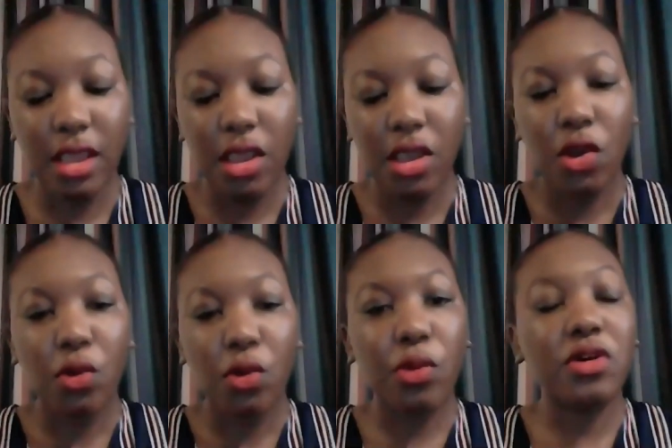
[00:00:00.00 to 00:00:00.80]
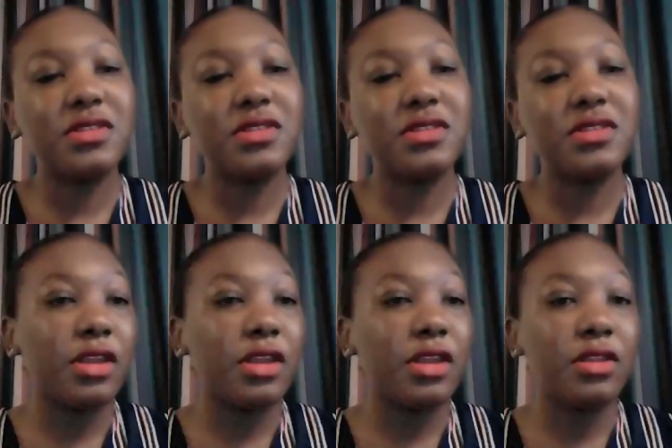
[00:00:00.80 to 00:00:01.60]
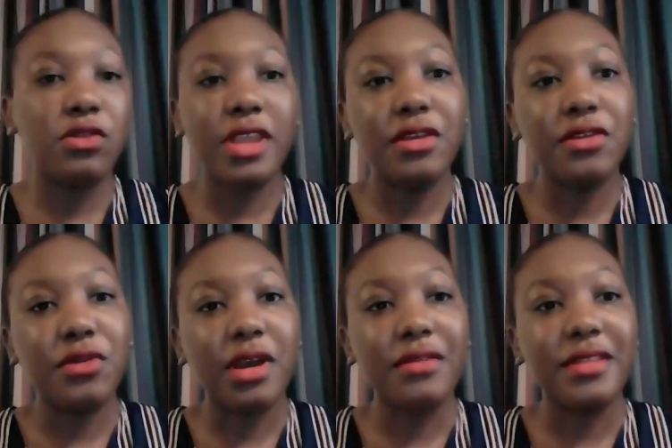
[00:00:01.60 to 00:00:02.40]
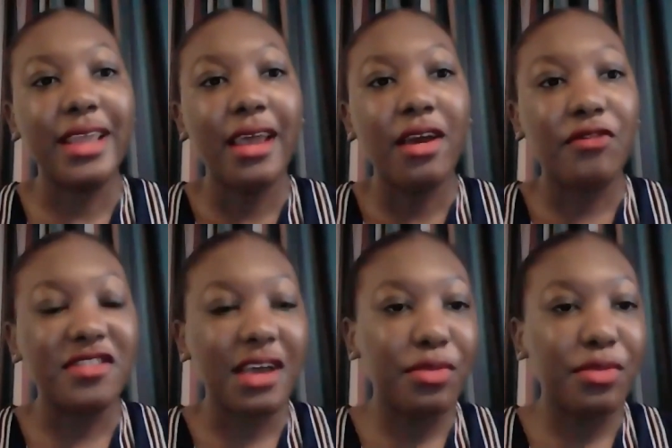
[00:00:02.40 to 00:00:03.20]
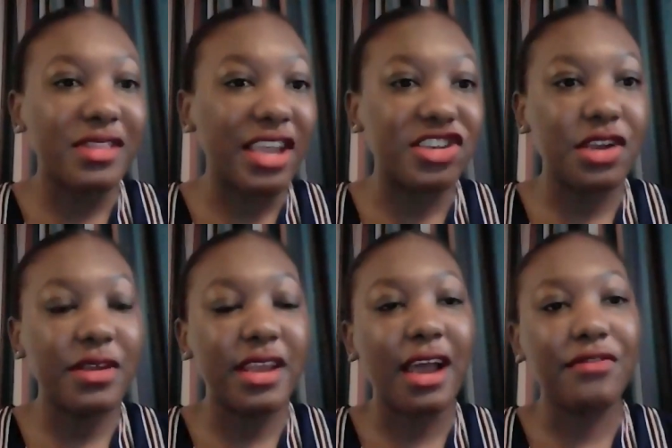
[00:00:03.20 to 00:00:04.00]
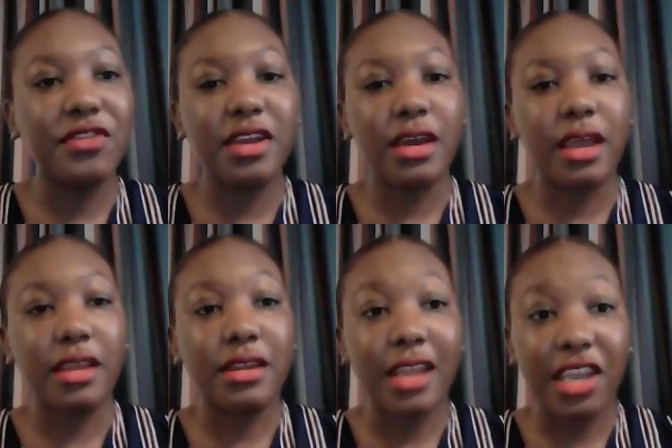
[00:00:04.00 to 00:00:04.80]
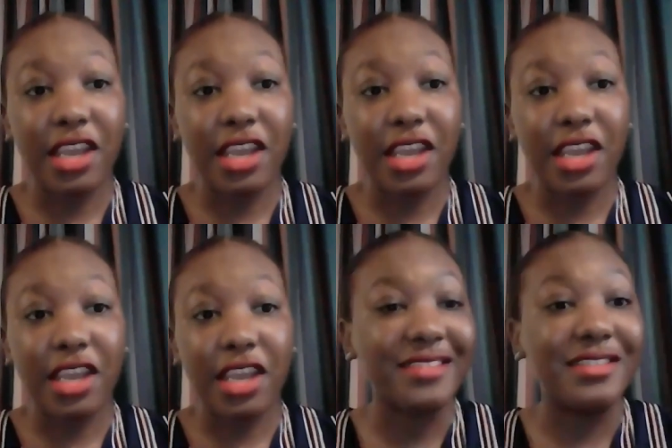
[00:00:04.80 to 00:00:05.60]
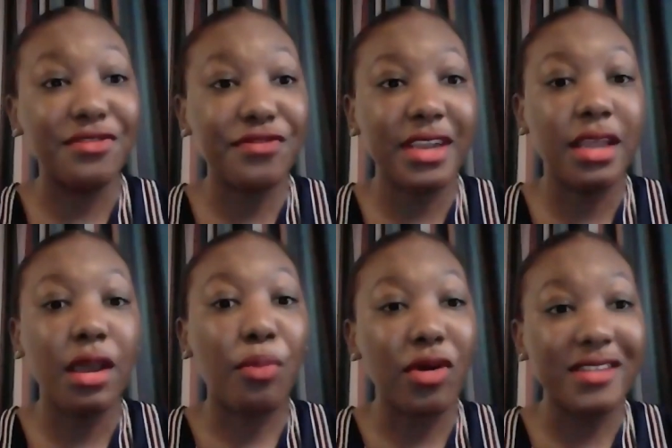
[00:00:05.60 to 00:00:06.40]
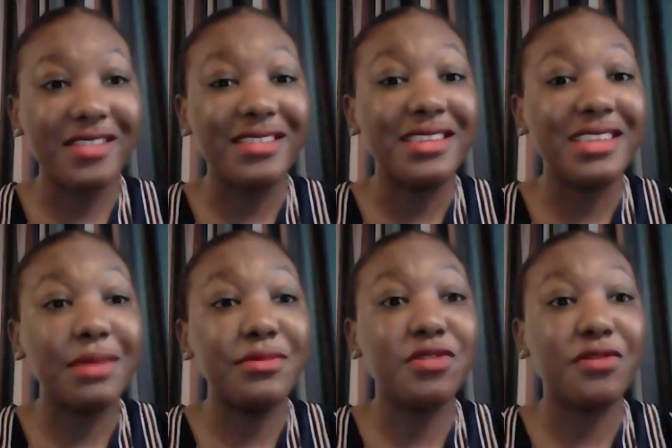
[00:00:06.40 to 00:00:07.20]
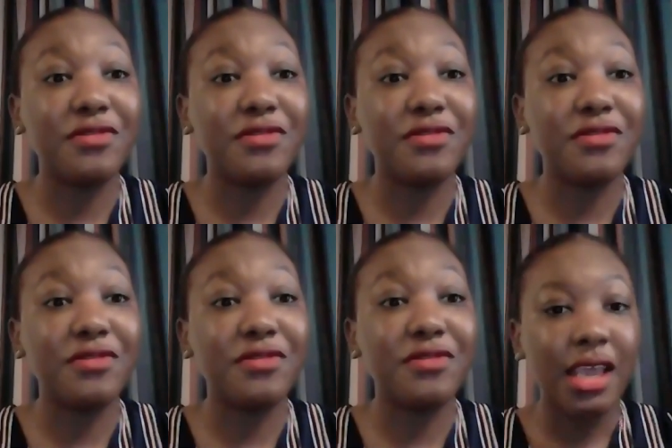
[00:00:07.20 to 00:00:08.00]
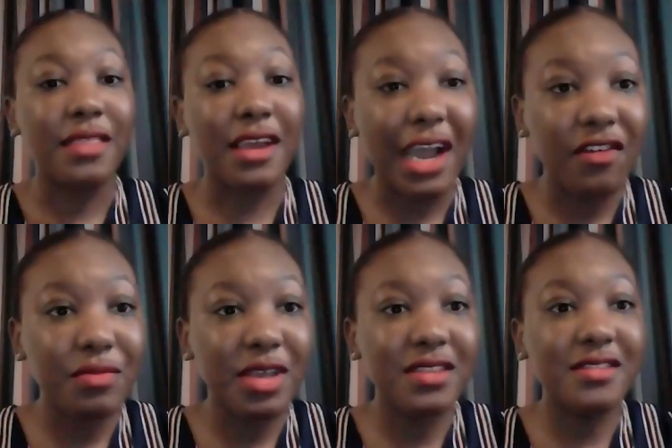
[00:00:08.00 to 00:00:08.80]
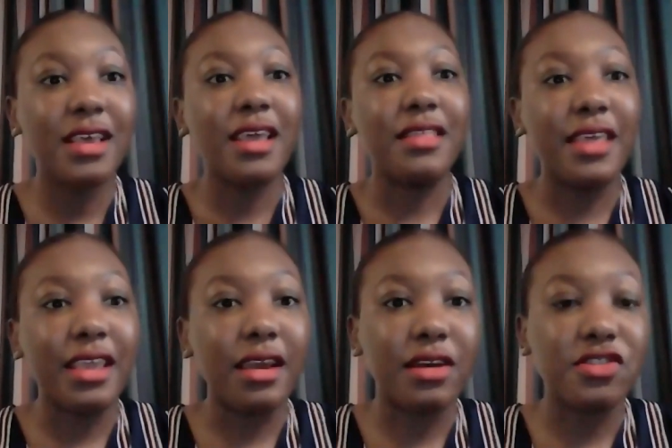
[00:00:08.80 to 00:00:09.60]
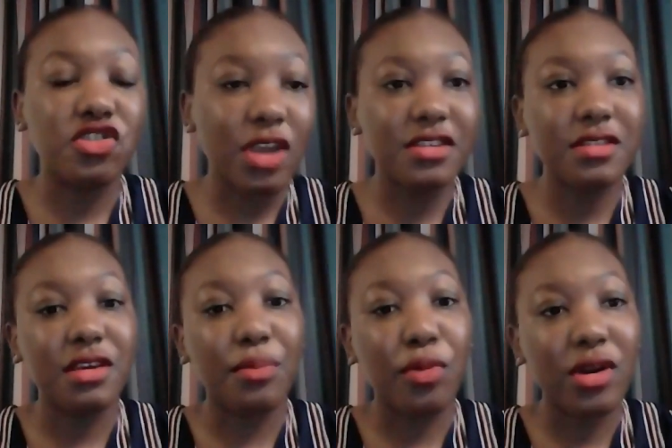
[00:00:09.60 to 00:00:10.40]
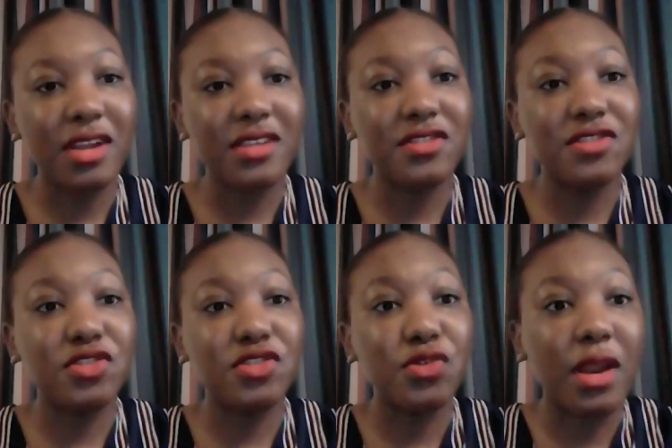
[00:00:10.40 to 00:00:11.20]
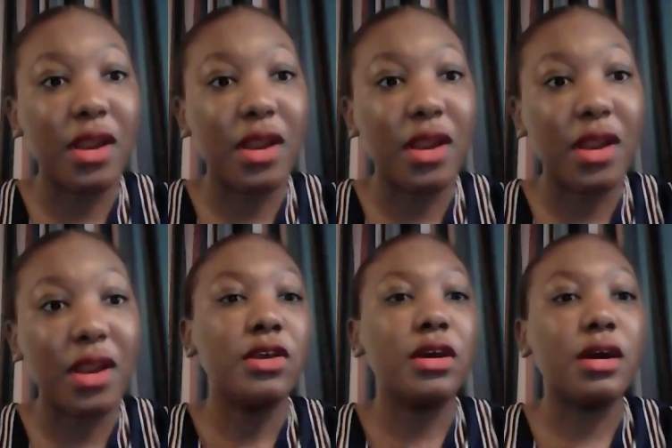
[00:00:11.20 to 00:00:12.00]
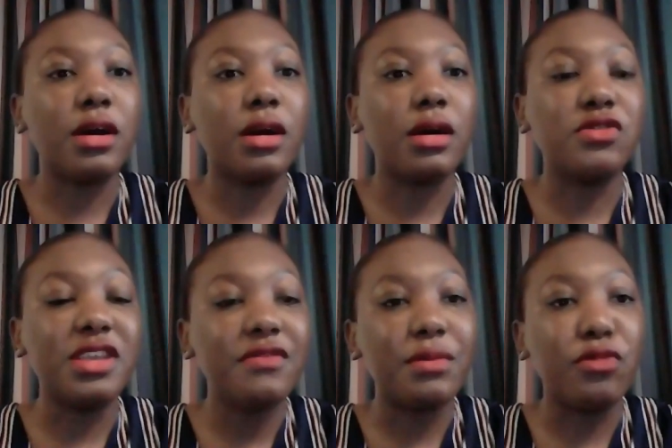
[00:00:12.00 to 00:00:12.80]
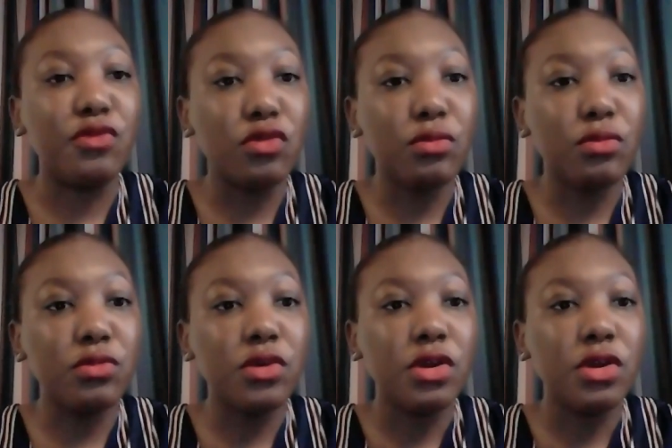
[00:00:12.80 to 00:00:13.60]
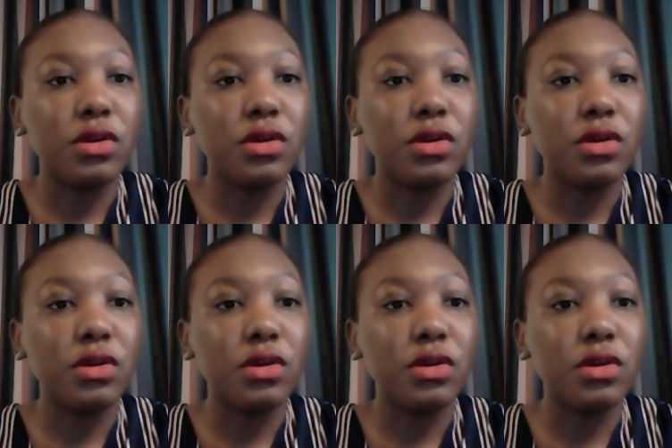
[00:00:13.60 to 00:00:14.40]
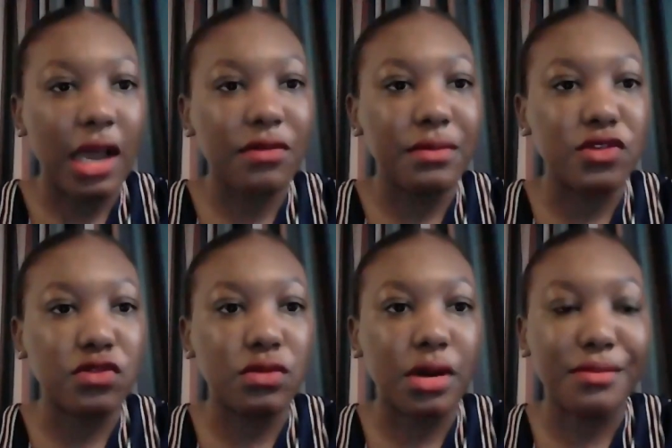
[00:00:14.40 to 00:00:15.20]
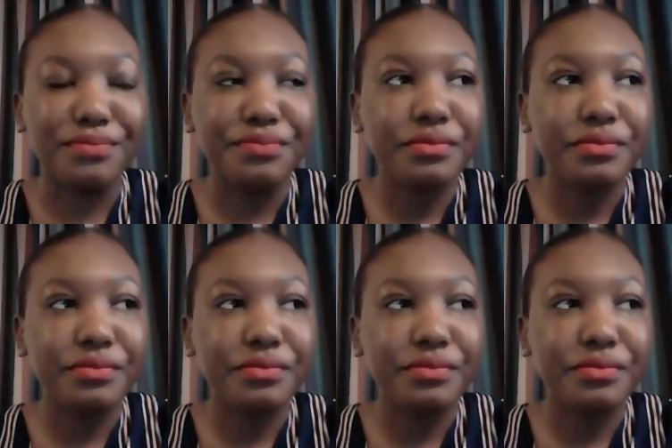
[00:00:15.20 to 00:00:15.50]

We also need to take into account that, for example, Nigeria and Namibia has different policies in terms of their energy. The governments, they structure their policy to allow them to give them room and allow them to